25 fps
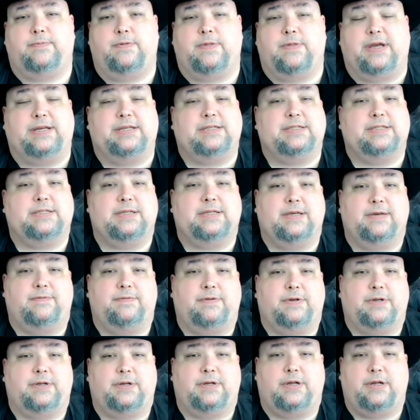
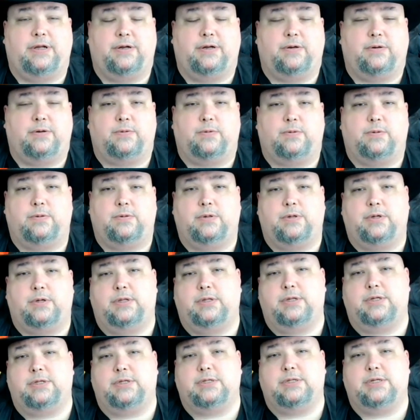Thanksgiving here
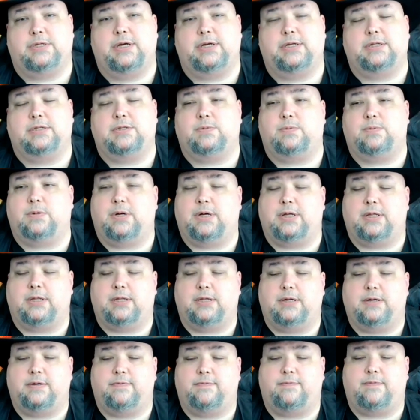in the States where I
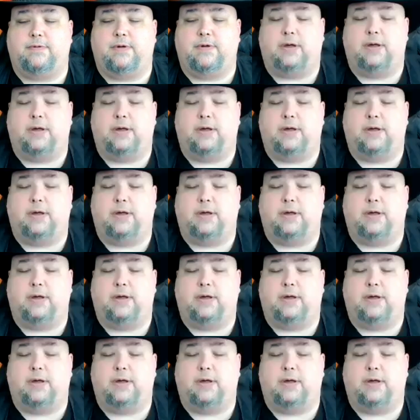live.